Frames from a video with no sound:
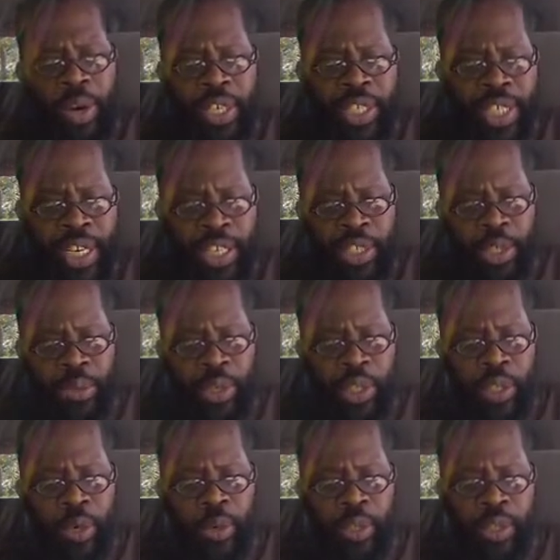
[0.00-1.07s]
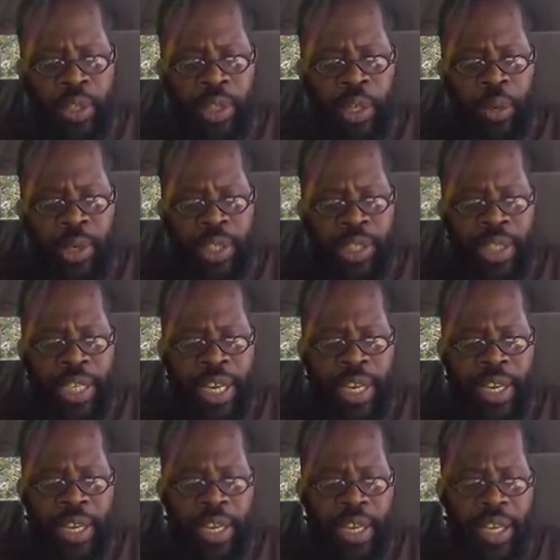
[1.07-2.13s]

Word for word: art changed to a lower low estate.